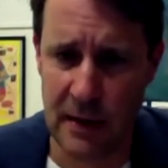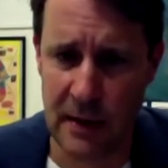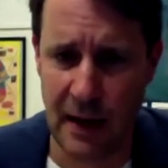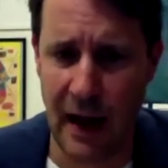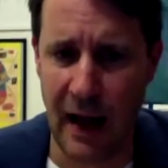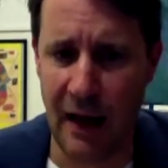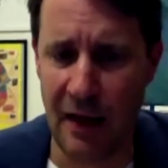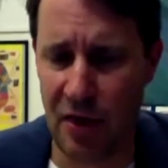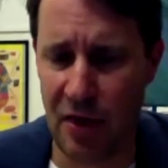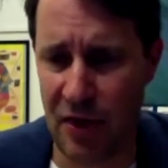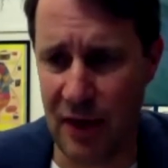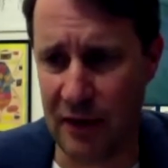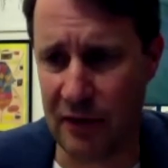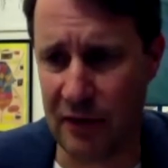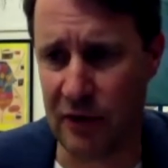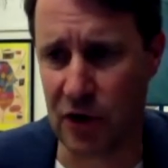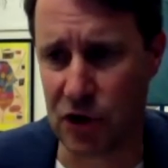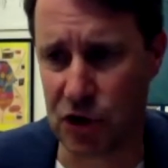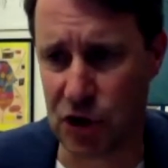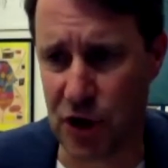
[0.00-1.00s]
I think
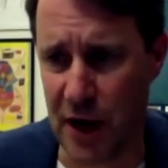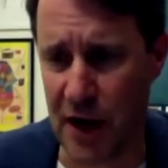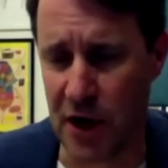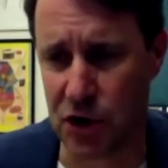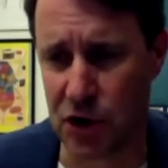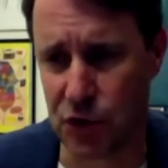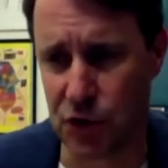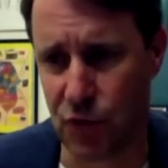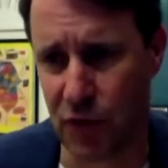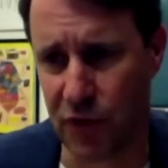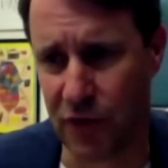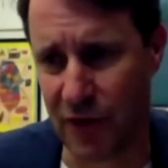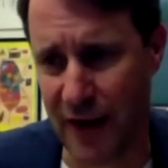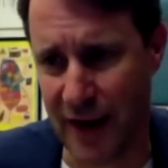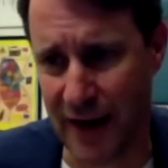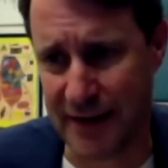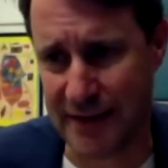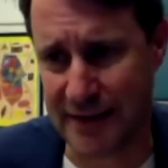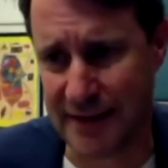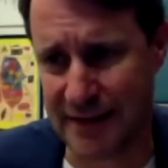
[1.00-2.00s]
the challenge for the
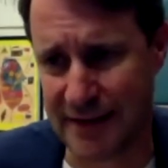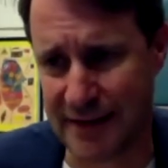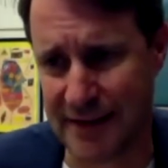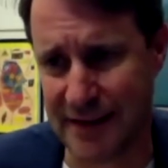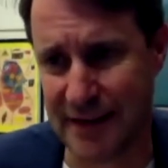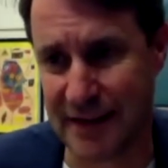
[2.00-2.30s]
next